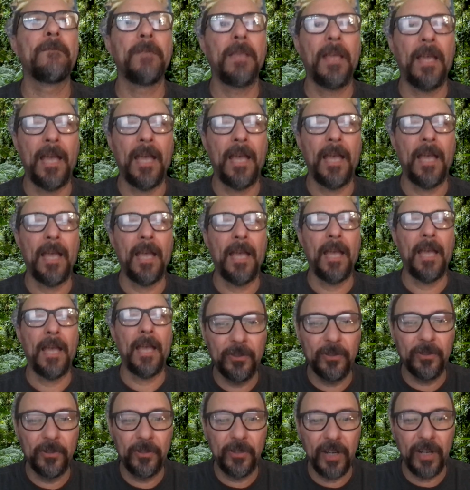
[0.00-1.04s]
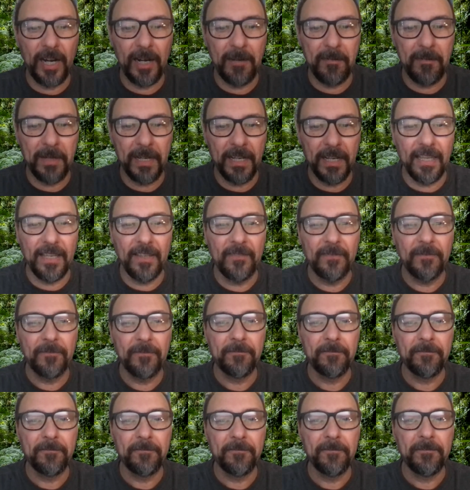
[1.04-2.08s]
I'm going to share my
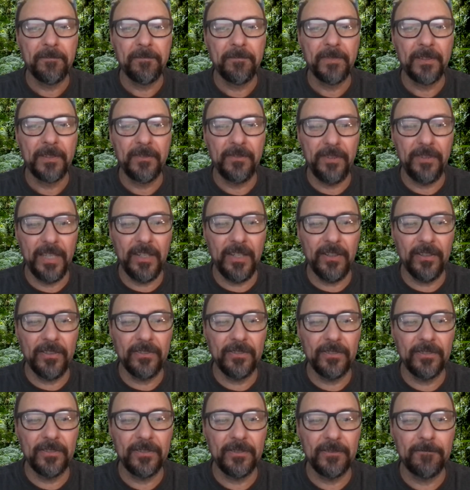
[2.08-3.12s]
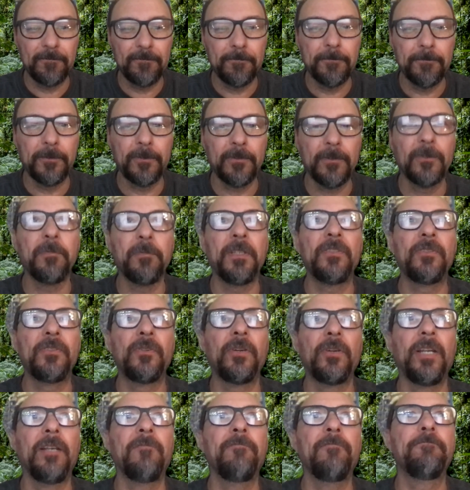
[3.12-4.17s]
video, my okay.
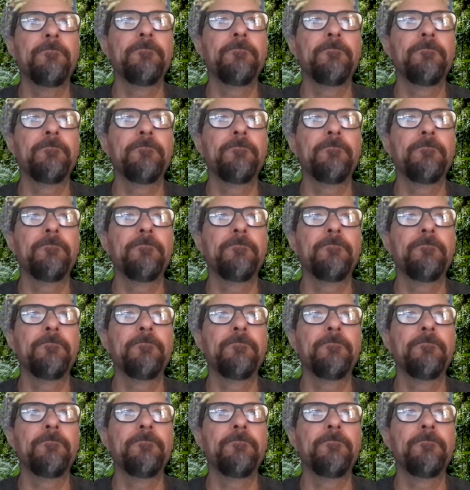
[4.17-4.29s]
screen.